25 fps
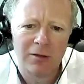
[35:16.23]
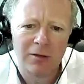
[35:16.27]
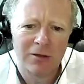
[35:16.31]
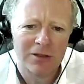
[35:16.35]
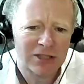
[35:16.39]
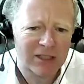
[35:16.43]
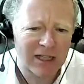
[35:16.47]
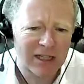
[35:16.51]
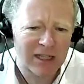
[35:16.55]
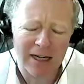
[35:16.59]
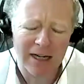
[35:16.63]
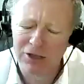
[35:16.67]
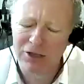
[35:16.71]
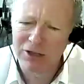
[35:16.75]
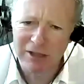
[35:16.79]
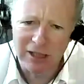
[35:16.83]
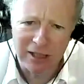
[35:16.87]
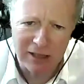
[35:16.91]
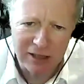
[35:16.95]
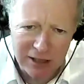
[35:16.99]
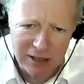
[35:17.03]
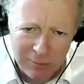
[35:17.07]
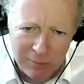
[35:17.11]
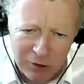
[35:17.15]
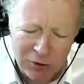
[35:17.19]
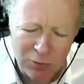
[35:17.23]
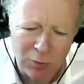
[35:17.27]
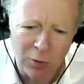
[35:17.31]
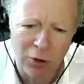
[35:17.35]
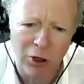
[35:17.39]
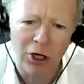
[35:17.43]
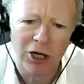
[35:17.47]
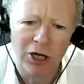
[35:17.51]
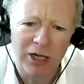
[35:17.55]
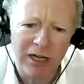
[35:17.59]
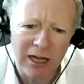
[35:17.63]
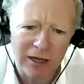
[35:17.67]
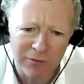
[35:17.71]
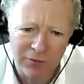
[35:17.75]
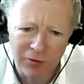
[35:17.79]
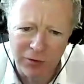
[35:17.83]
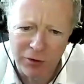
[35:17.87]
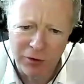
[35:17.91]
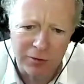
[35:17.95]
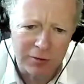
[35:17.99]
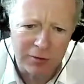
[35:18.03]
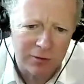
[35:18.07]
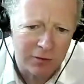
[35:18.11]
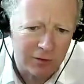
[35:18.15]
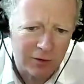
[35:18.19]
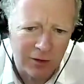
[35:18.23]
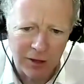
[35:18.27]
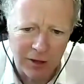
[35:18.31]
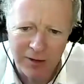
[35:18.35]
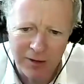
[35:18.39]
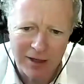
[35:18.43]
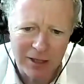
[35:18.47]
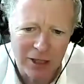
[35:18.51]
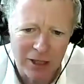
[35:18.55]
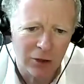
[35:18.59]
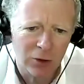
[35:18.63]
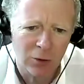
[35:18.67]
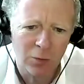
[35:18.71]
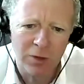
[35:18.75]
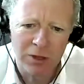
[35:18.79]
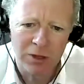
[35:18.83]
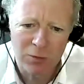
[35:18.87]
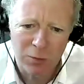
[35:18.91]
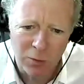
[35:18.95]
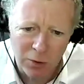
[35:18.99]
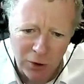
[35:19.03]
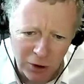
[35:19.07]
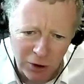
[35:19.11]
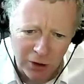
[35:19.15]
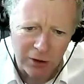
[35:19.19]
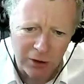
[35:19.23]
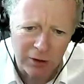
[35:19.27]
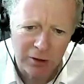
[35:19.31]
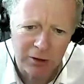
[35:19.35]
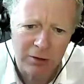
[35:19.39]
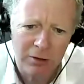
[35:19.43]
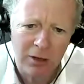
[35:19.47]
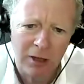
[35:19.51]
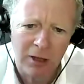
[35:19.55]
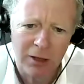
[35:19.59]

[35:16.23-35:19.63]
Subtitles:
standards take so much work and effort, and they don't always work.